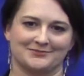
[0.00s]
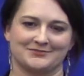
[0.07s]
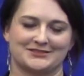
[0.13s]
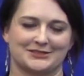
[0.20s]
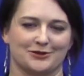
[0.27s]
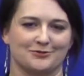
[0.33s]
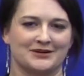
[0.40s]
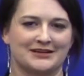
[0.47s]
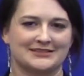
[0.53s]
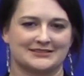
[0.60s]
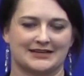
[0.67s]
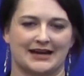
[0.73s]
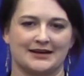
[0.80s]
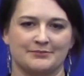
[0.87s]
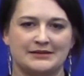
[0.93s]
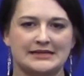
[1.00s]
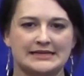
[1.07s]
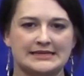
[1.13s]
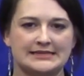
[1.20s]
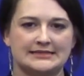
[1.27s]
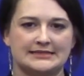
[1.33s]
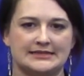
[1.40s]
So it's got to be
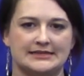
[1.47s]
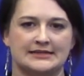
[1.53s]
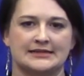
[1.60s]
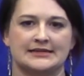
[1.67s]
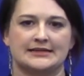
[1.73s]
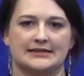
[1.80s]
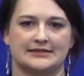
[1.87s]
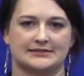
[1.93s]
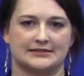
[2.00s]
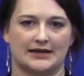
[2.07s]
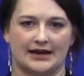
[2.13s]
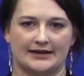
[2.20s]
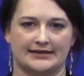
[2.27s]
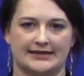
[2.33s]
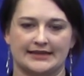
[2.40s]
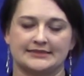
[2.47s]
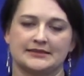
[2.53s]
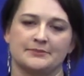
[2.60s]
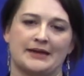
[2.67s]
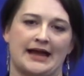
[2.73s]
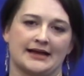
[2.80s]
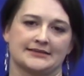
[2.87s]
easy, it's got to get
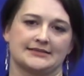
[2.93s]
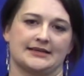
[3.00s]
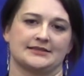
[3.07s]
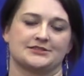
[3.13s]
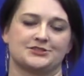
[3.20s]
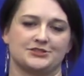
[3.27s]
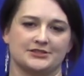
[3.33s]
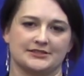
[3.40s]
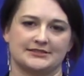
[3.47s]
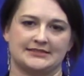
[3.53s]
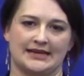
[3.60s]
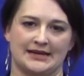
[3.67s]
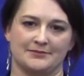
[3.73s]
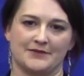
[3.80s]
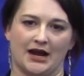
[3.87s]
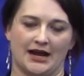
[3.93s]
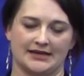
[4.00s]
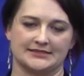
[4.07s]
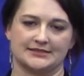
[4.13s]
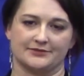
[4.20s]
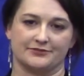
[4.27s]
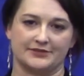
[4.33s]
them access to the same
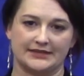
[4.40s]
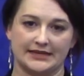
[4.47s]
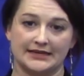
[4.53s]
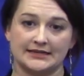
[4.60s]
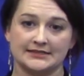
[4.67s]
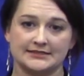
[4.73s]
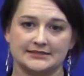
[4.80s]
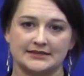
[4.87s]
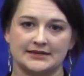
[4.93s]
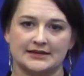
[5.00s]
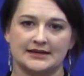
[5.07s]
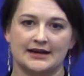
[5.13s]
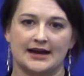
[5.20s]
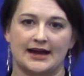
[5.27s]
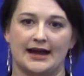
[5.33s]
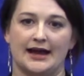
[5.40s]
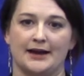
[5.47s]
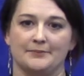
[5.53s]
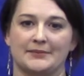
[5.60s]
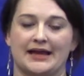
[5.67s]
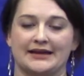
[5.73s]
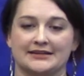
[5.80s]
kinds of things,
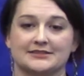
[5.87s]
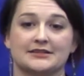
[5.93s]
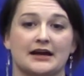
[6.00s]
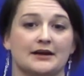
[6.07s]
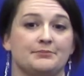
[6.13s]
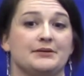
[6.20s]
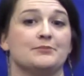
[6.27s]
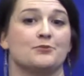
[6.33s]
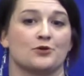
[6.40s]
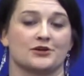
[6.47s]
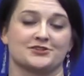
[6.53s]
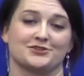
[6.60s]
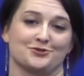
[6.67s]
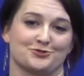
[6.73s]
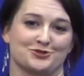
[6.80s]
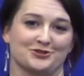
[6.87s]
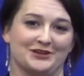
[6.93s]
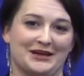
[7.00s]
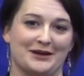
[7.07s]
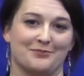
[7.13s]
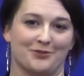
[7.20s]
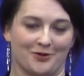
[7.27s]
and it's got to be more
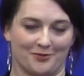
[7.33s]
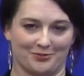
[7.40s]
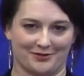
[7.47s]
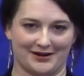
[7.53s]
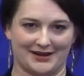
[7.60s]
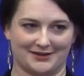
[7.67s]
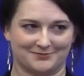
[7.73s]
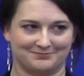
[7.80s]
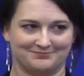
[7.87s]
socially appropriate.